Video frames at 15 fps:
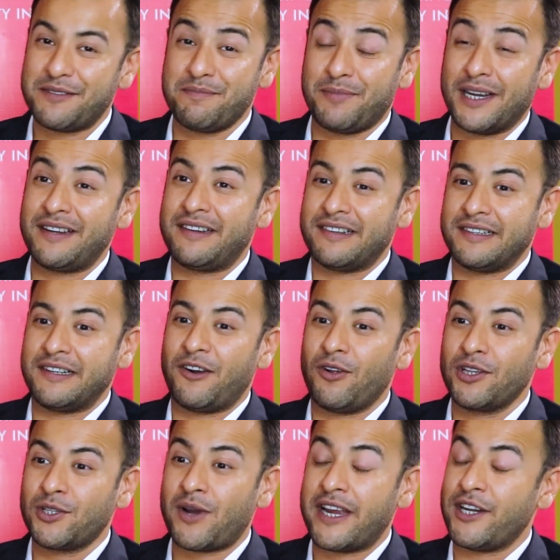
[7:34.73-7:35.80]
but
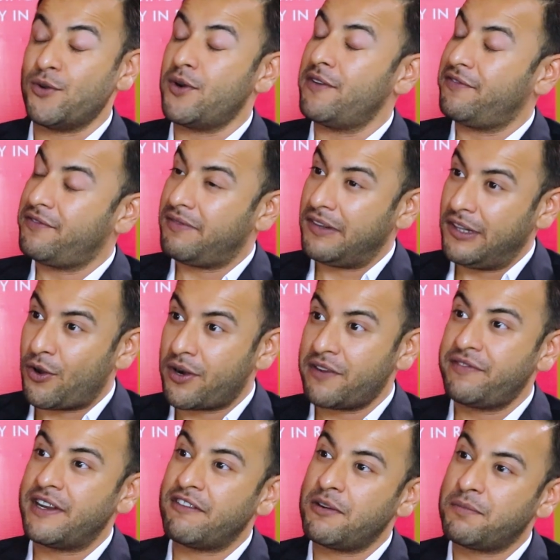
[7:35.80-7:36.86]
although I know of a lot
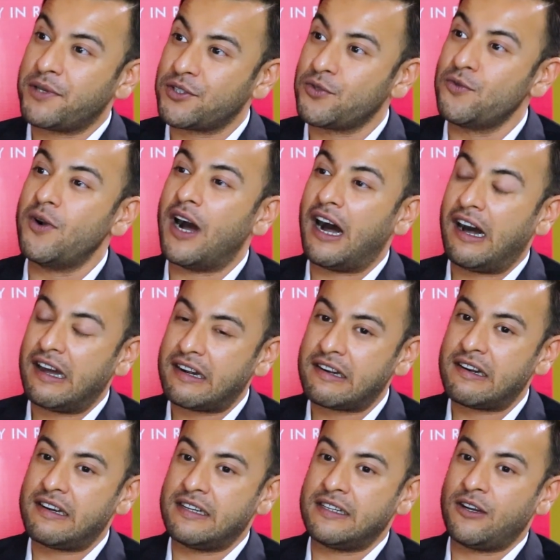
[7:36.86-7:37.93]
of developers who
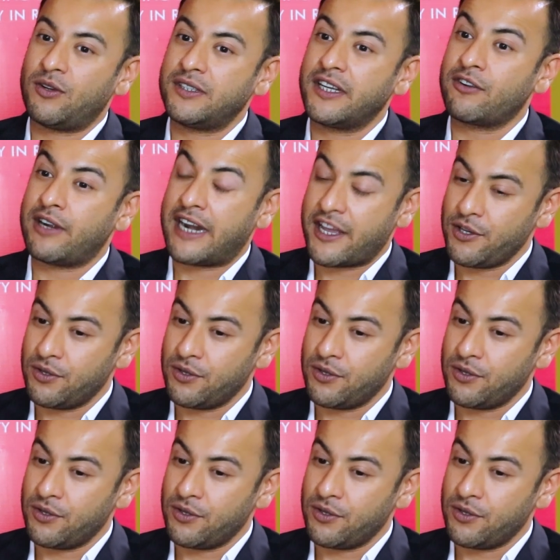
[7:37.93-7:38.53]
are on the CREDAI